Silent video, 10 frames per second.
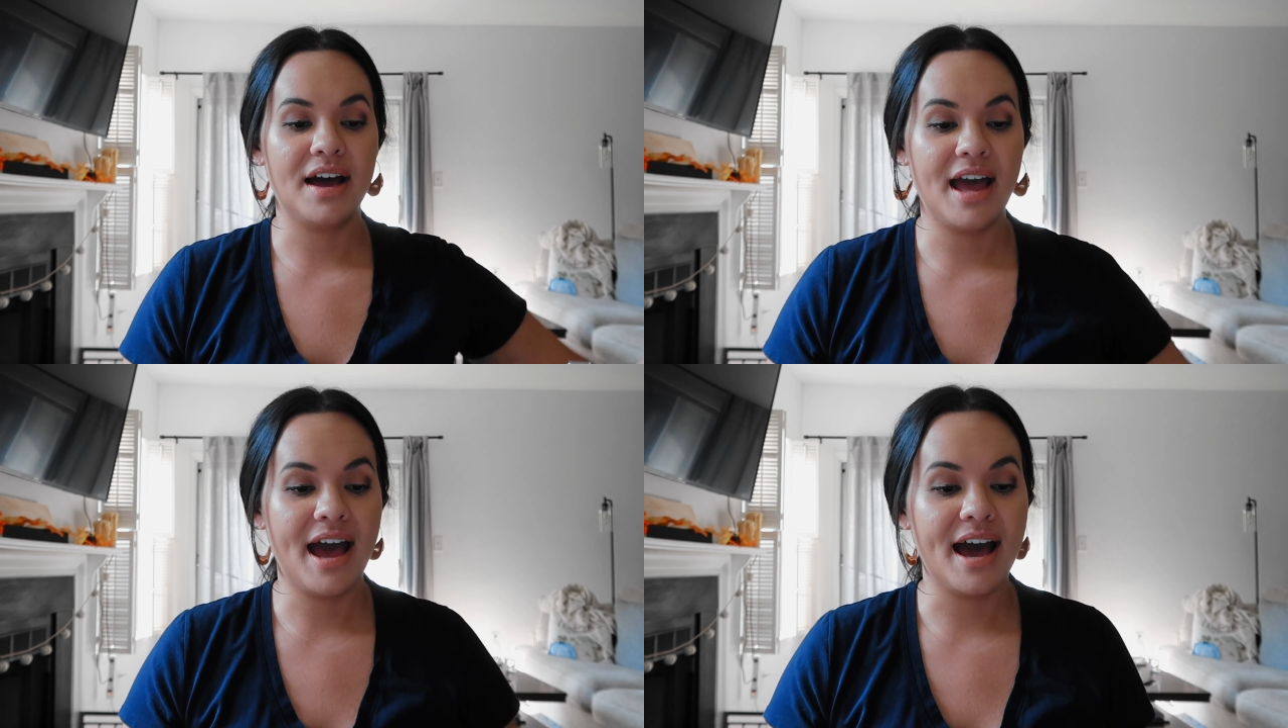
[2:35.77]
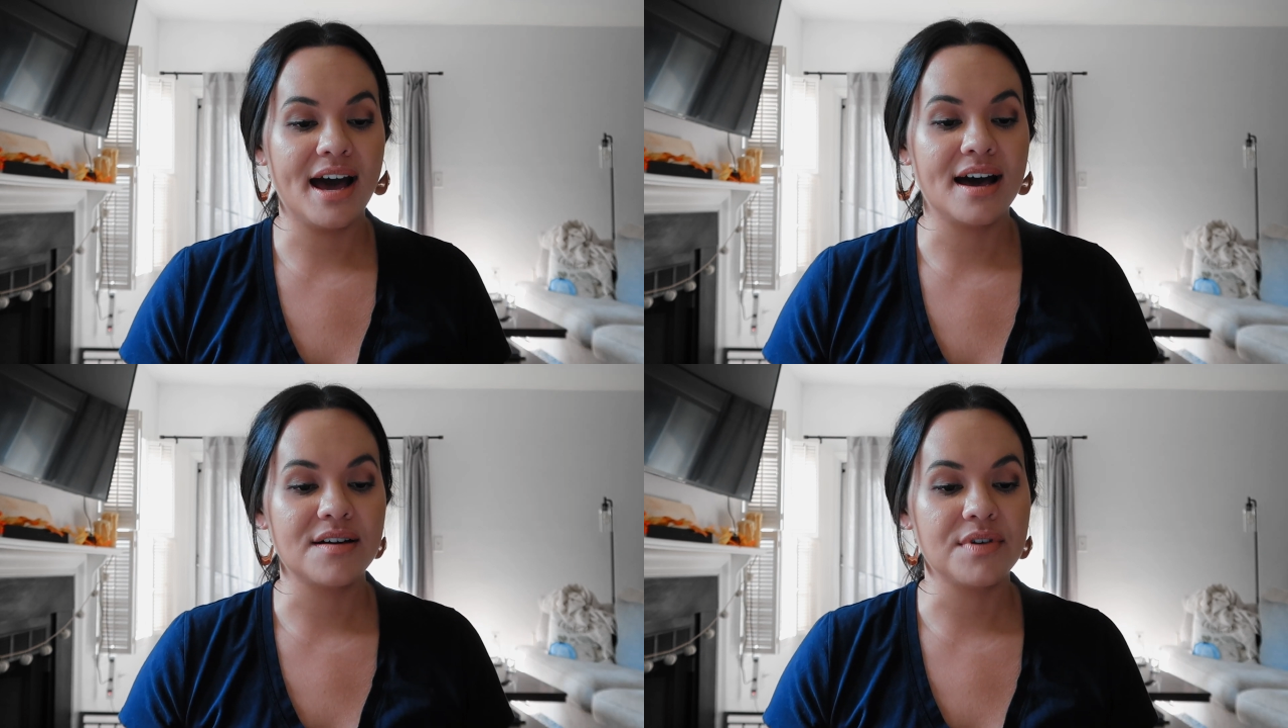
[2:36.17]
I
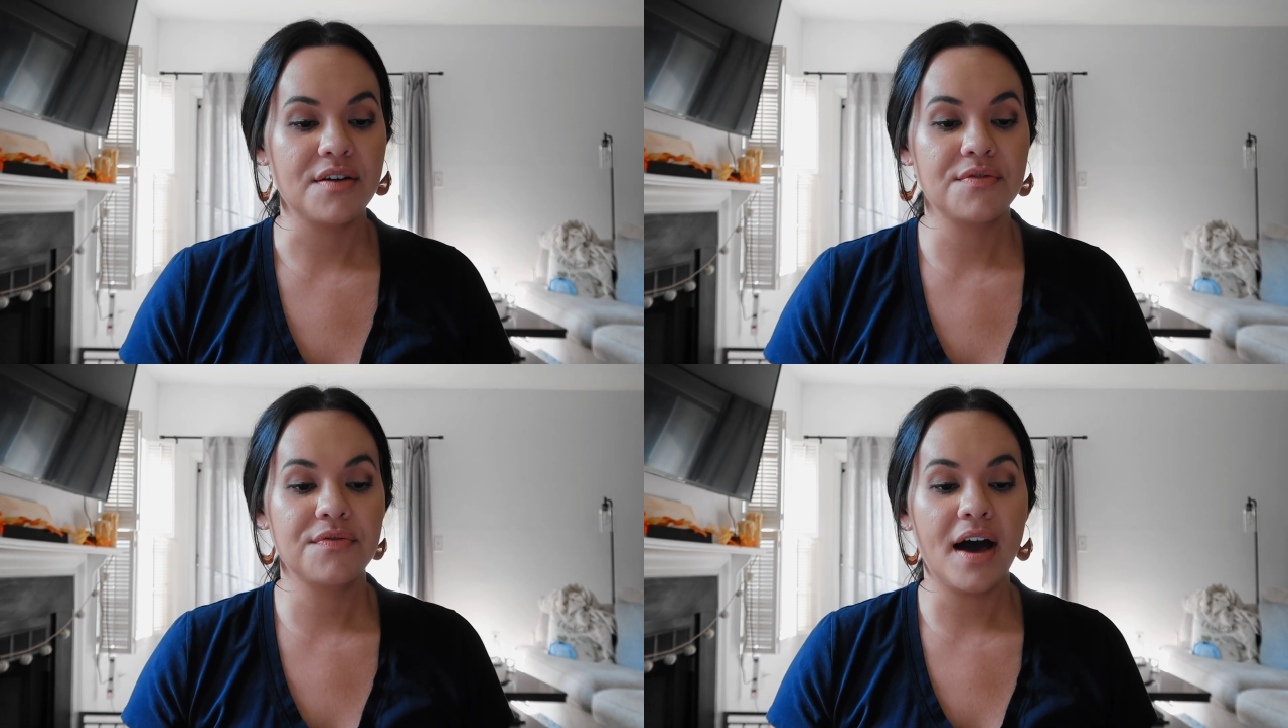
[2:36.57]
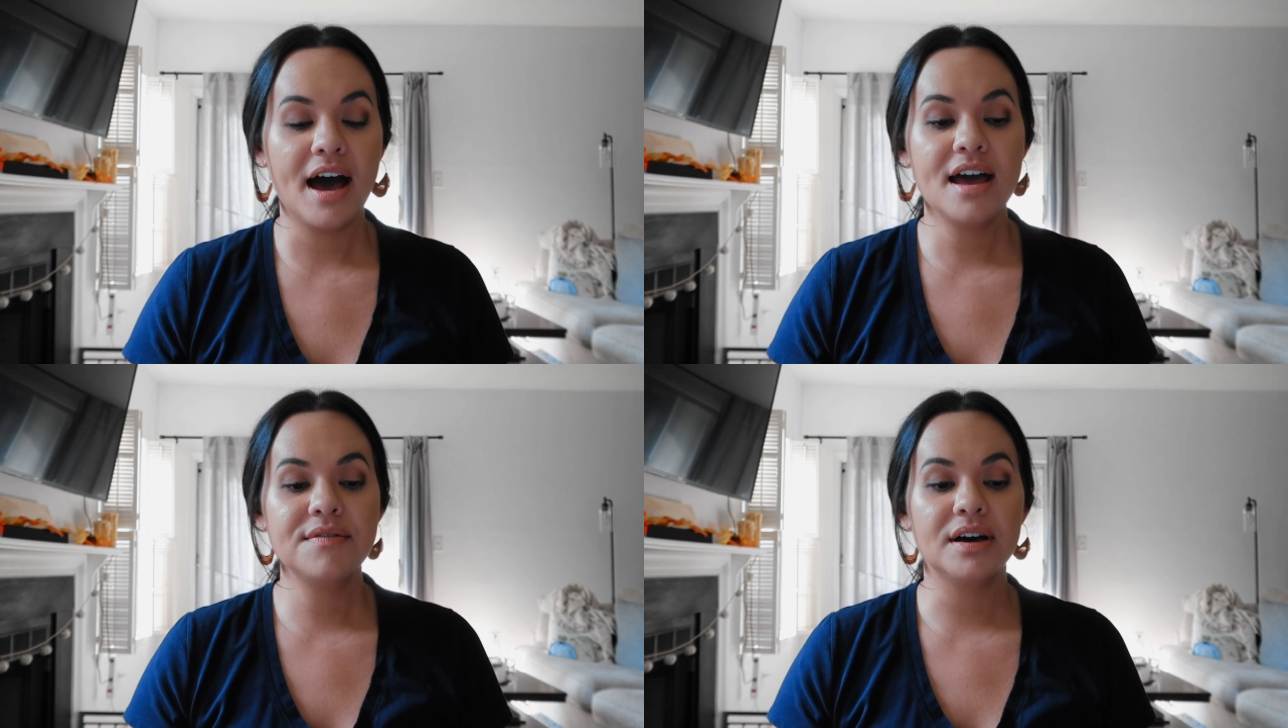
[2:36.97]
have
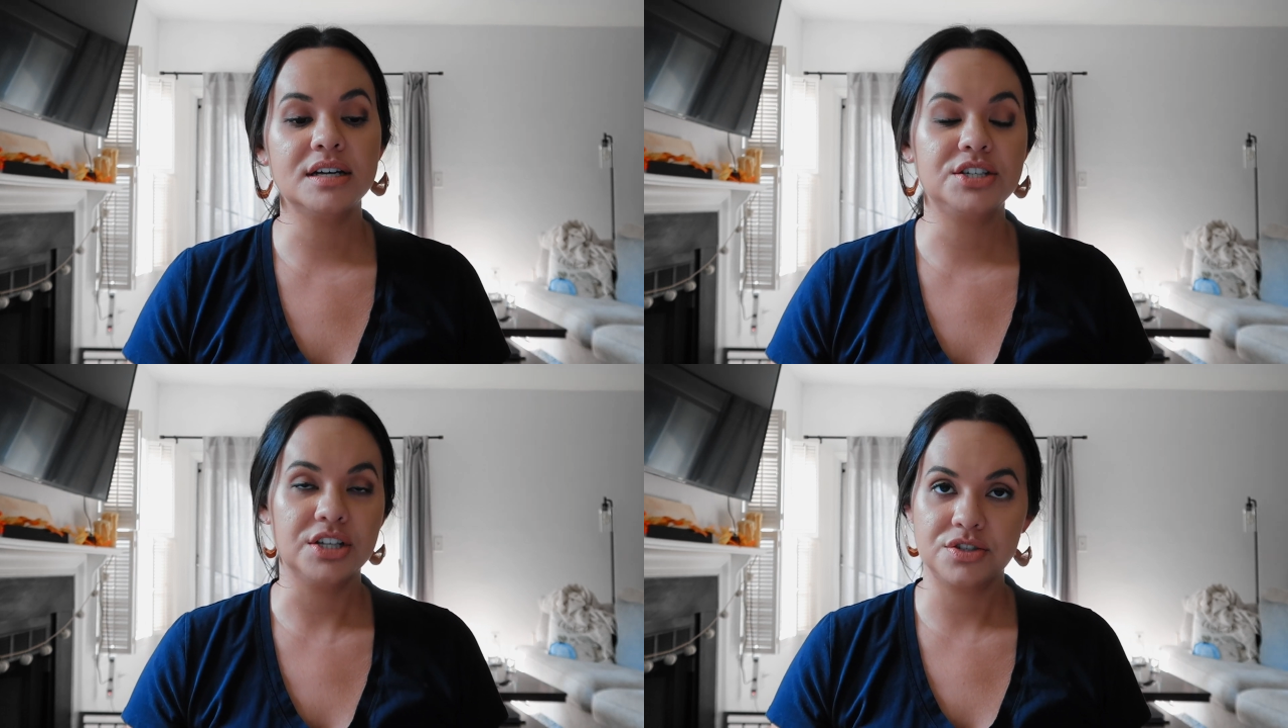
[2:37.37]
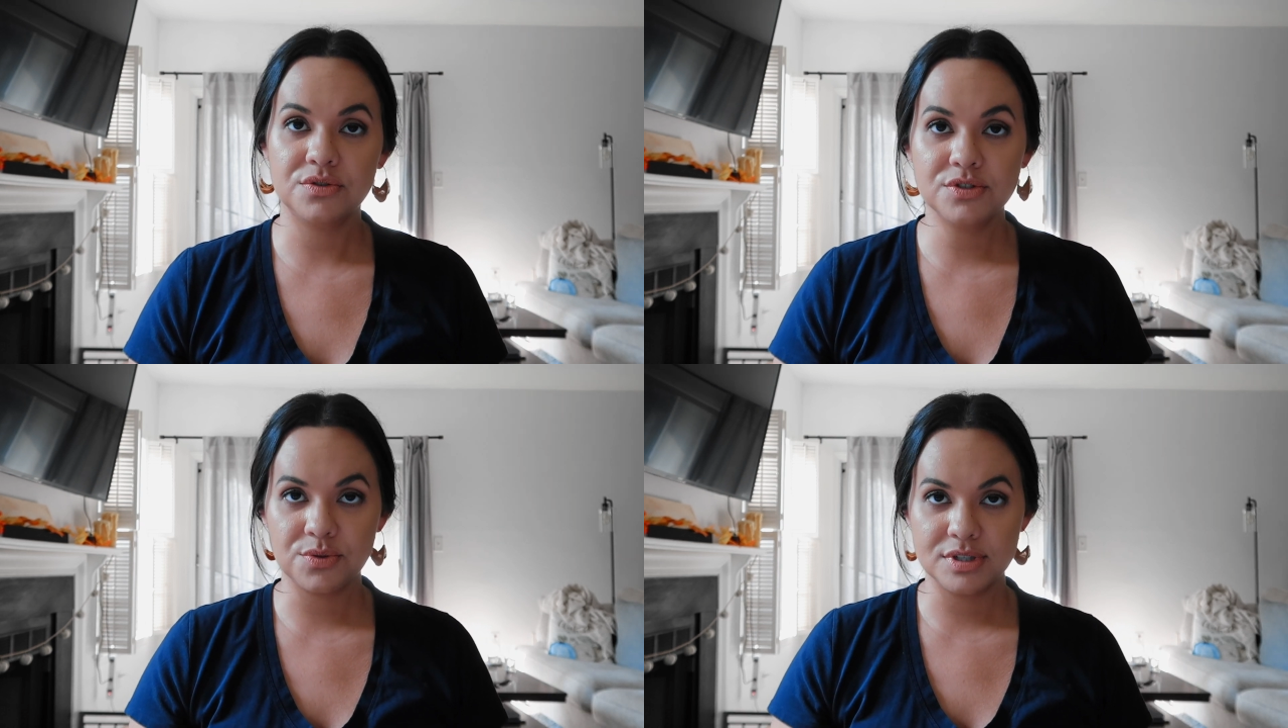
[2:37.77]
five
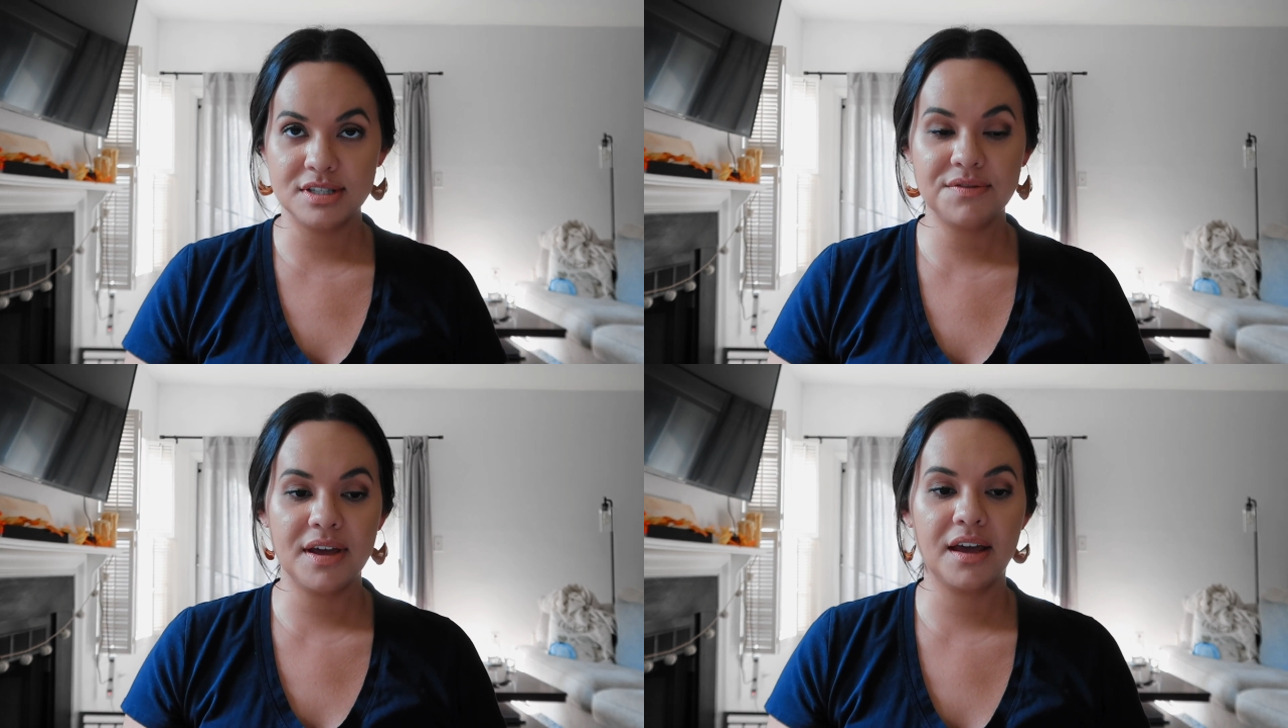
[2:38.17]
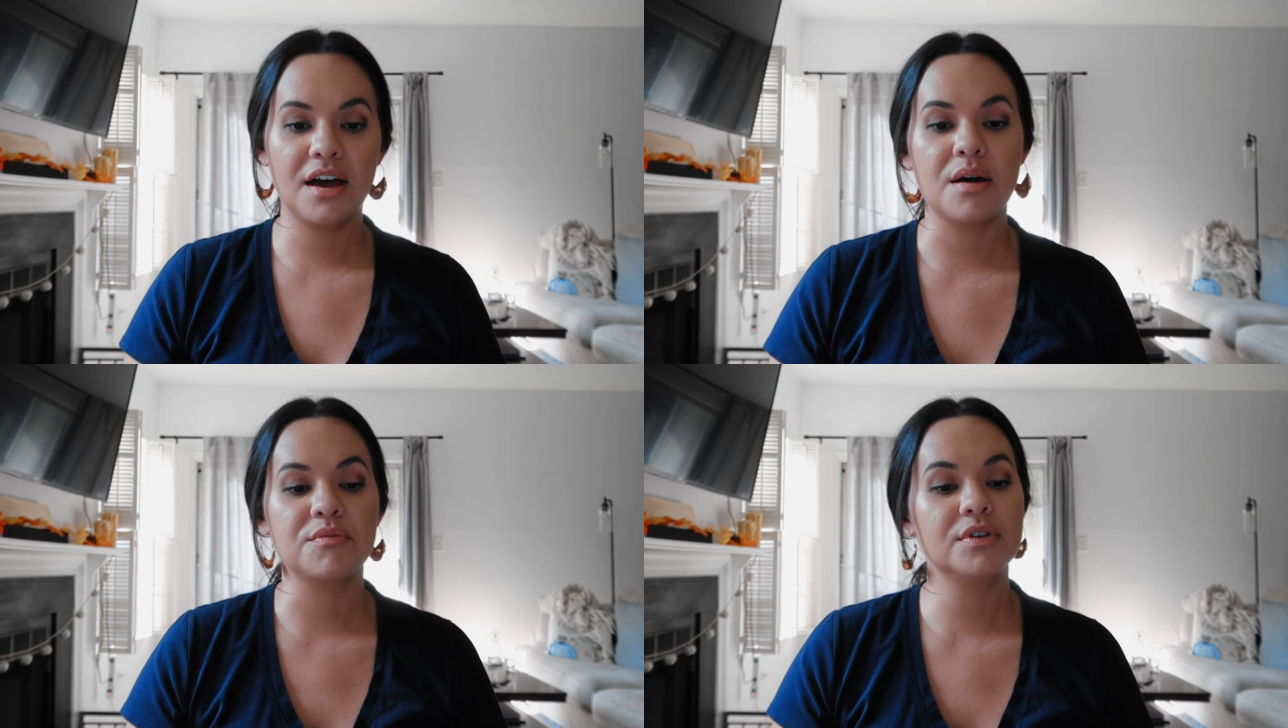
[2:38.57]
additional sources of
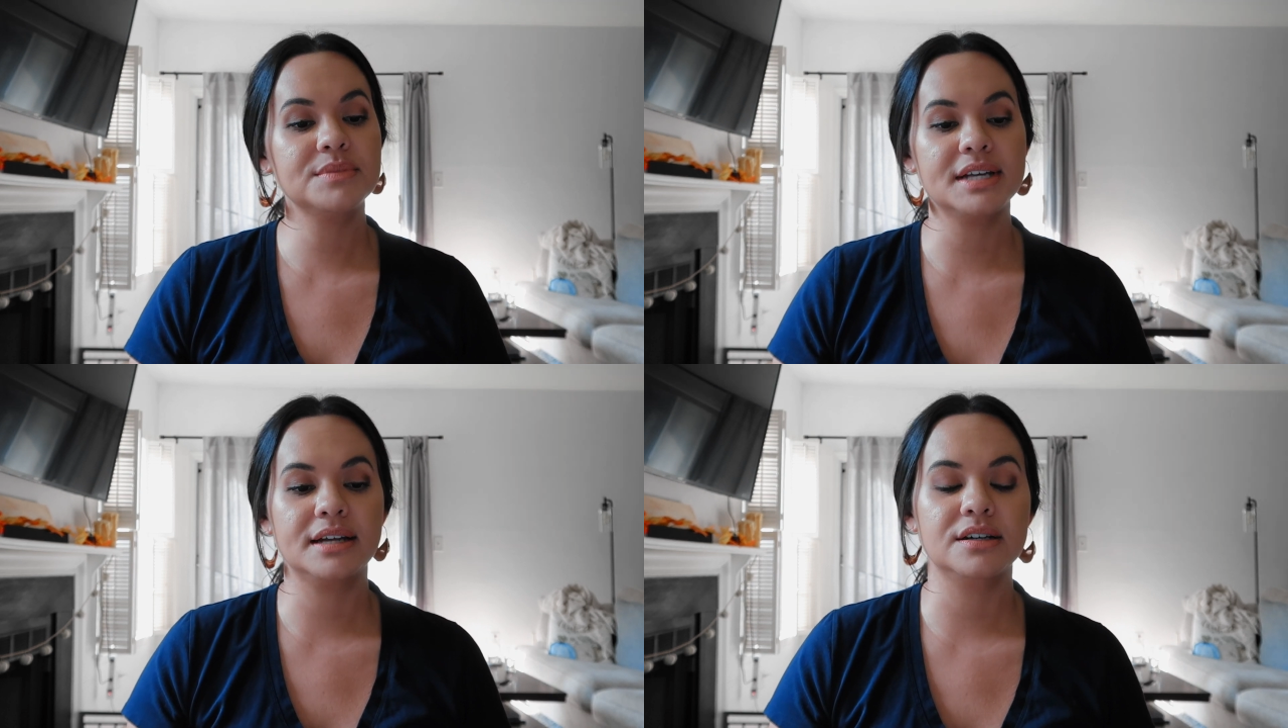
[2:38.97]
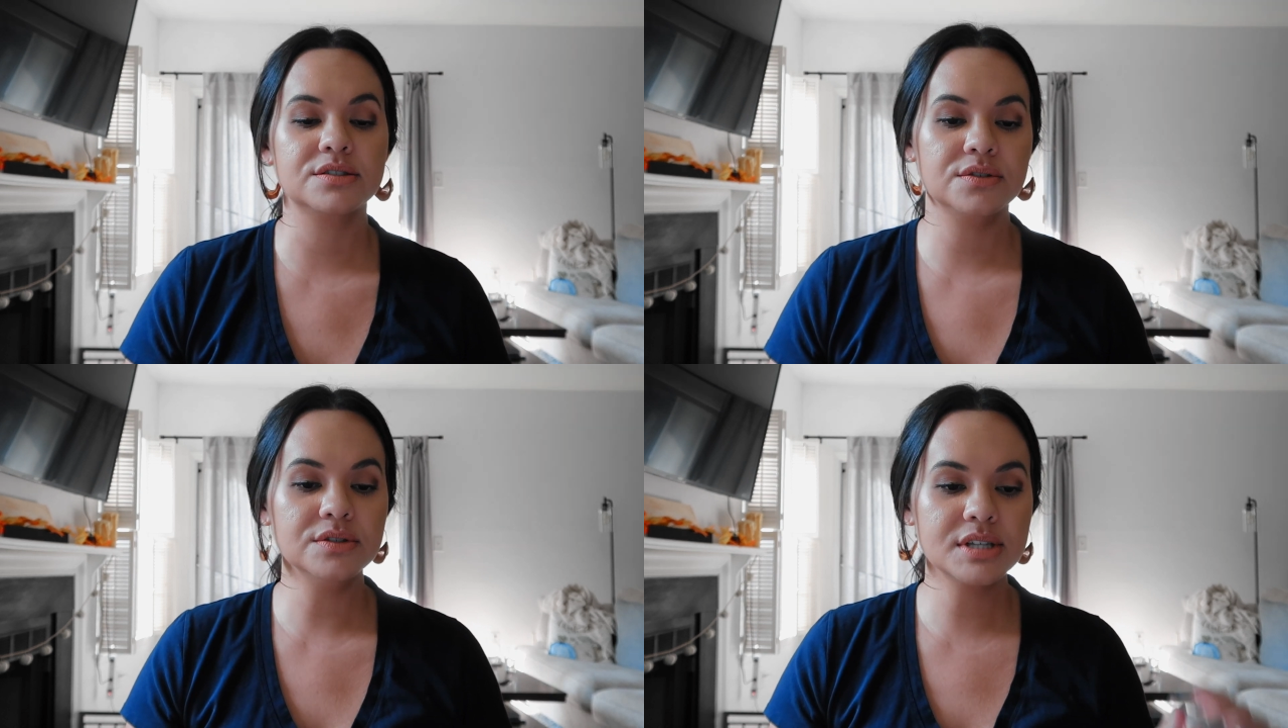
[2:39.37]
income from side
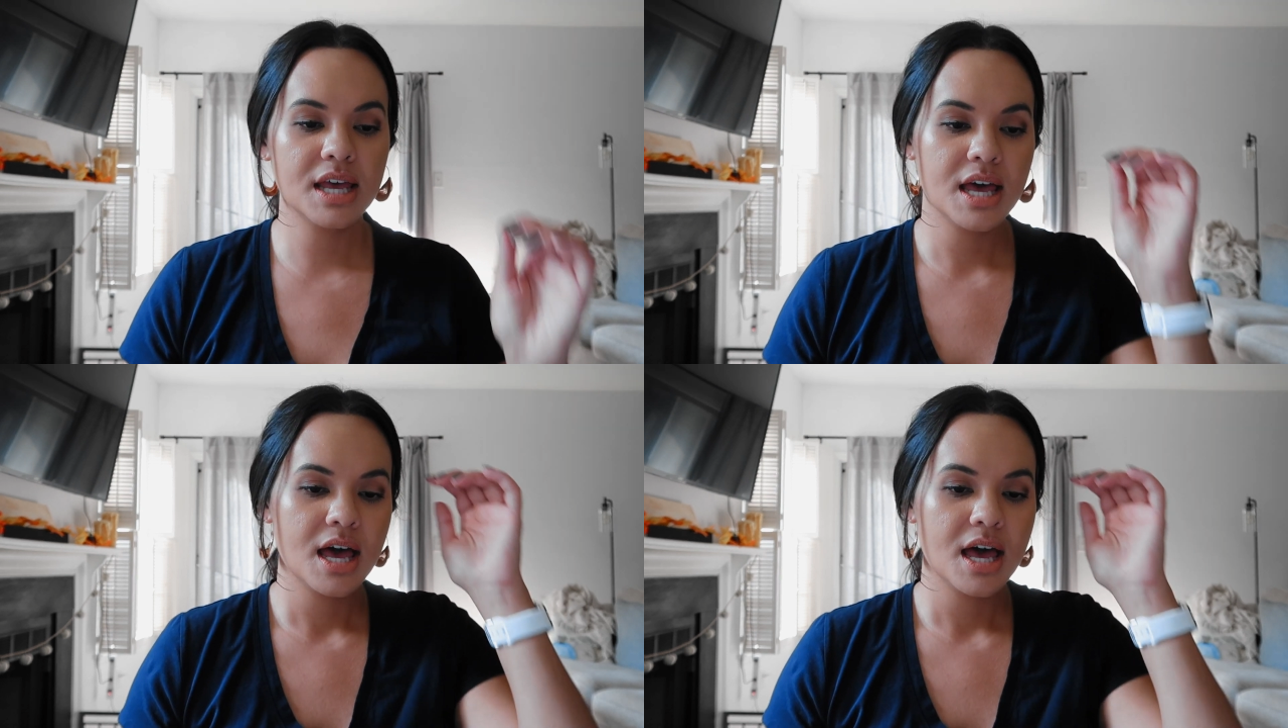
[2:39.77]
hustles.